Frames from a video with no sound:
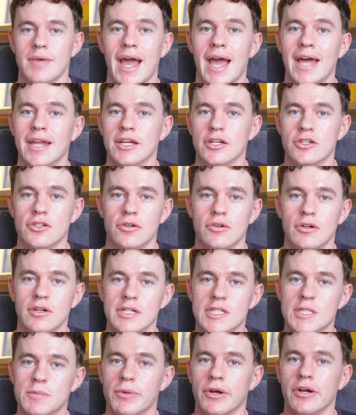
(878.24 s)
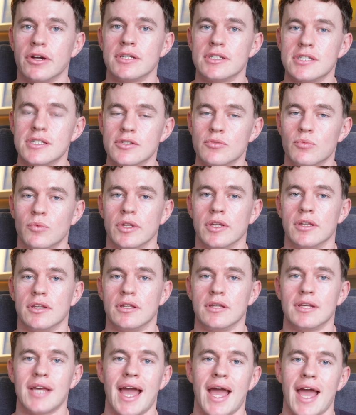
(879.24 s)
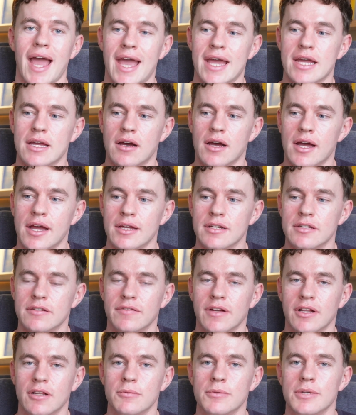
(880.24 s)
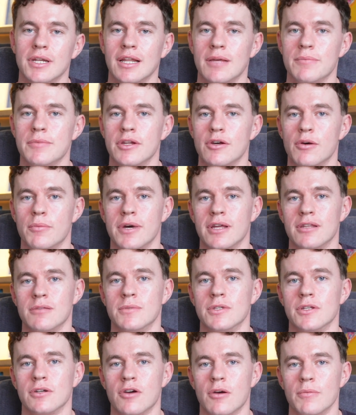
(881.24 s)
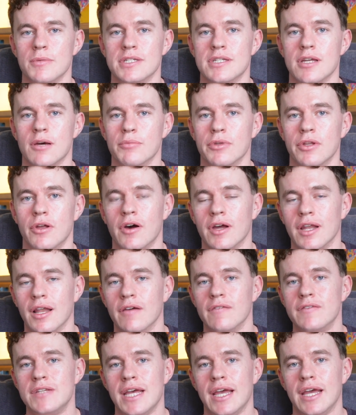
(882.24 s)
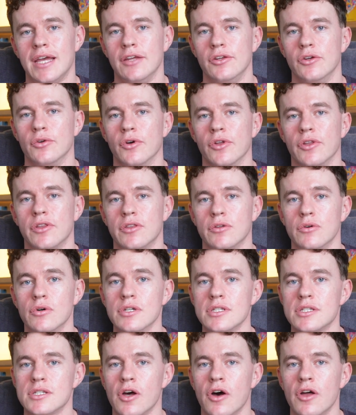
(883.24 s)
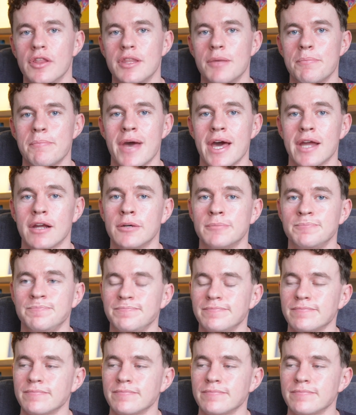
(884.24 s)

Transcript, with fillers: anecdotal experiences with AI and development, let me know about them in the comments down below. I'd love to hear your thoughts on the matter.